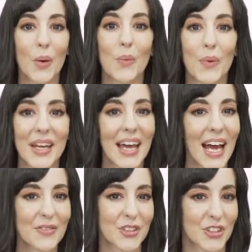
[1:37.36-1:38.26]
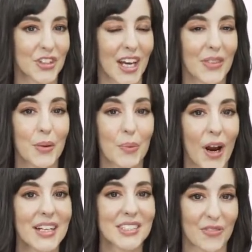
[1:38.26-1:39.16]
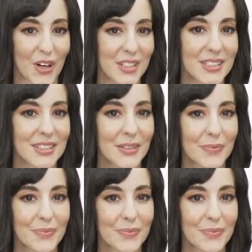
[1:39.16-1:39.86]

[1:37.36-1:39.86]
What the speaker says: We'd have to check the price first.